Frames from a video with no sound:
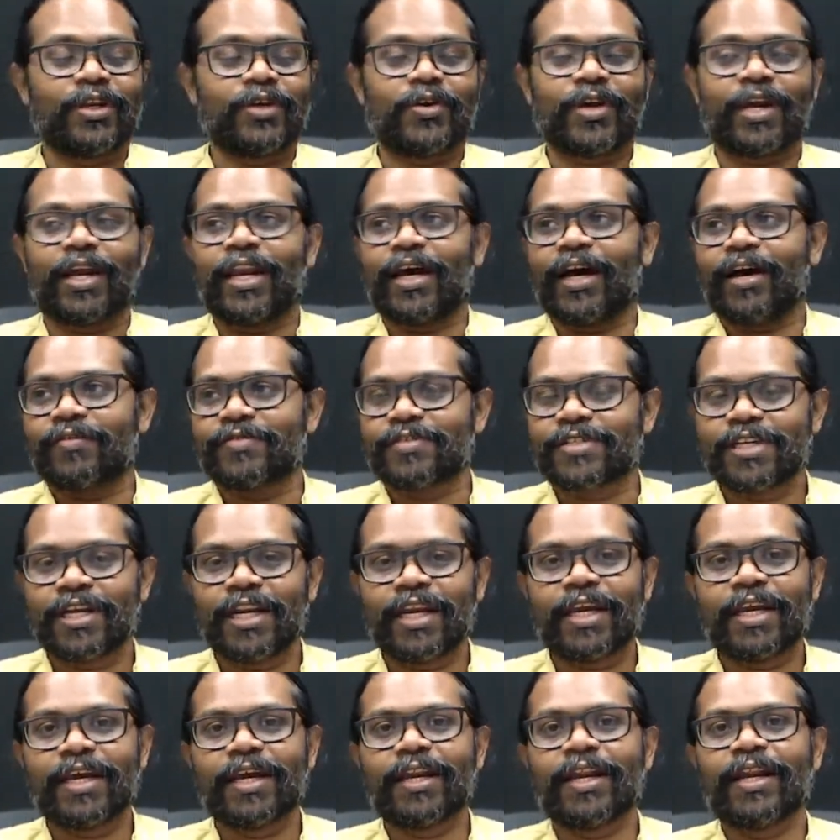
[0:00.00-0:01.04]
You can have
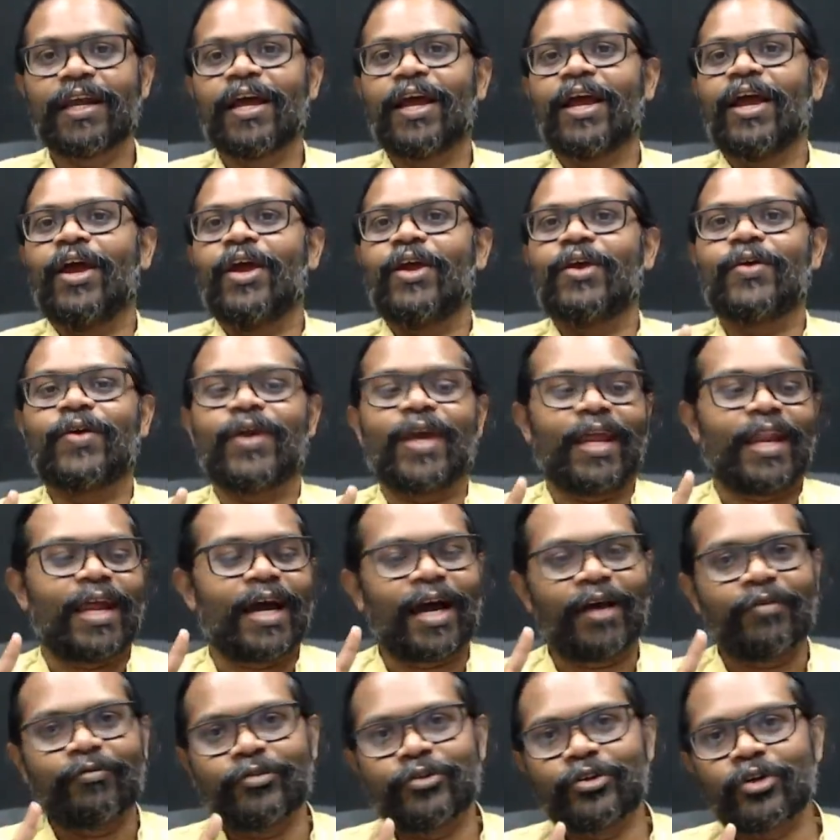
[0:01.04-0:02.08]
silicon, you can
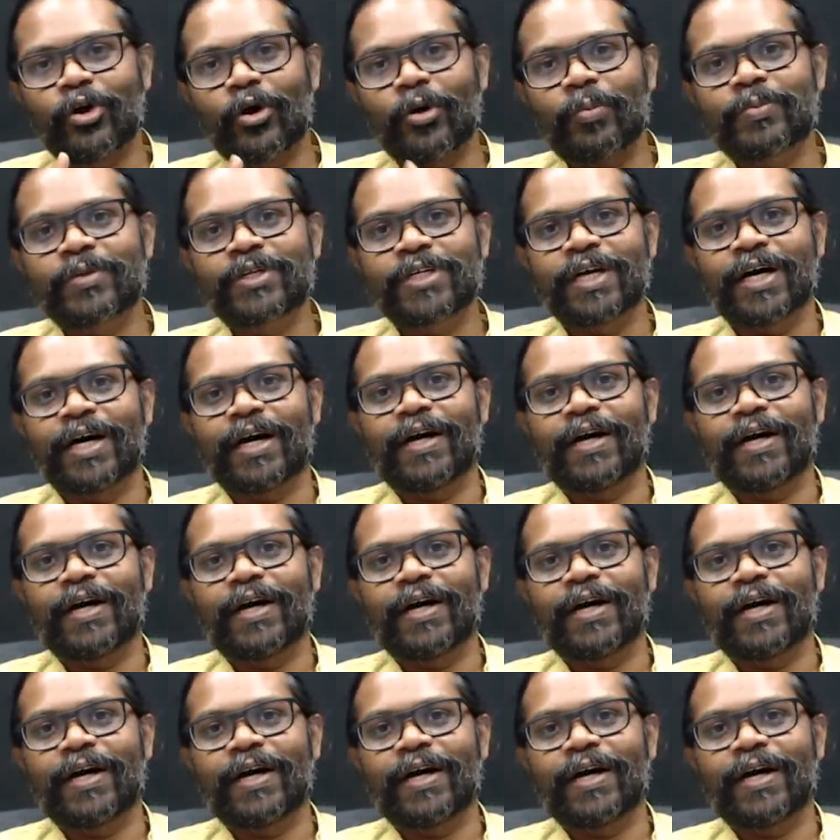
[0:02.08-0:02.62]
have doped